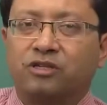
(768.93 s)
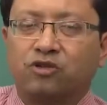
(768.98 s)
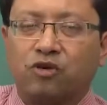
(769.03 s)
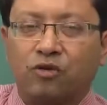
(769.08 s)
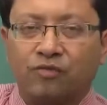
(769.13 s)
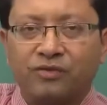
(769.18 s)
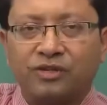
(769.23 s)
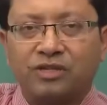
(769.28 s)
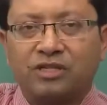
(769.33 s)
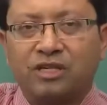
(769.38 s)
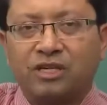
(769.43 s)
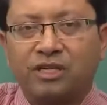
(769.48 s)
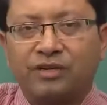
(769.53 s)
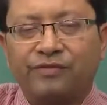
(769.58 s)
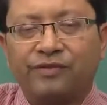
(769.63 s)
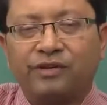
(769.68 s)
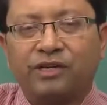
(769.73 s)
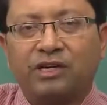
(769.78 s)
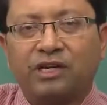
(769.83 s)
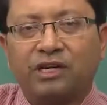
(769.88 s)
So, obviously
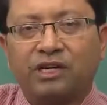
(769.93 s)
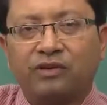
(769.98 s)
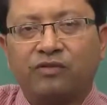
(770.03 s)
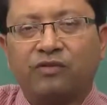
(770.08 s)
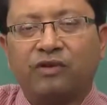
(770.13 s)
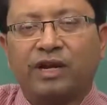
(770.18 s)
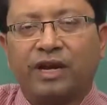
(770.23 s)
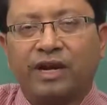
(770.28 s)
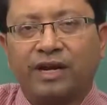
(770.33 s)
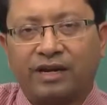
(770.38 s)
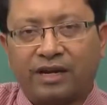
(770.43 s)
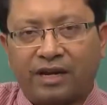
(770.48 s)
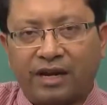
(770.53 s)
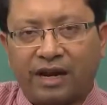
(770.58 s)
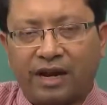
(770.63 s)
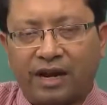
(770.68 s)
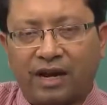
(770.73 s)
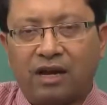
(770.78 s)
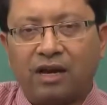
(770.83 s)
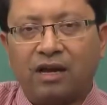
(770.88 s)
it will
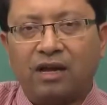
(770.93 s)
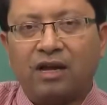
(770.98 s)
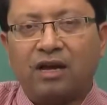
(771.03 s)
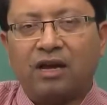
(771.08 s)
entail